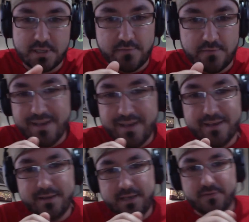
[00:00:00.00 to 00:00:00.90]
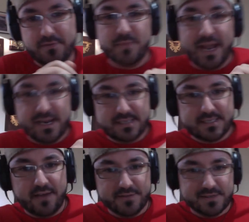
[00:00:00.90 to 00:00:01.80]
give. Give us some
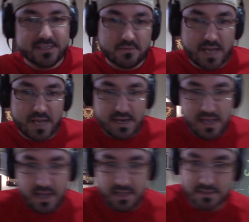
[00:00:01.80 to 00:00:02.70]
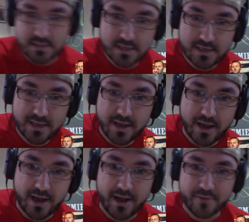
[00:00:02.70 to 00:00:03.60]
ninety-sevens and some ninety-eights,
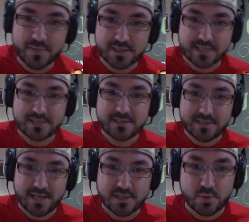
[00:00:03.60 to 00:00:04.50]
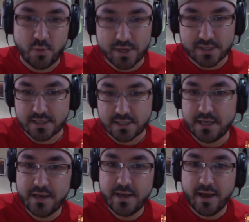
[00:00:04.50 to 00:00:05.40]
because uh, that's that's what we want to see.
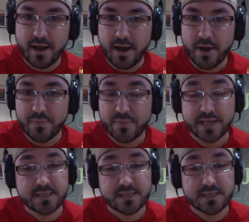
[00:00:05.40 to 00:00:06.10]
Um, thanks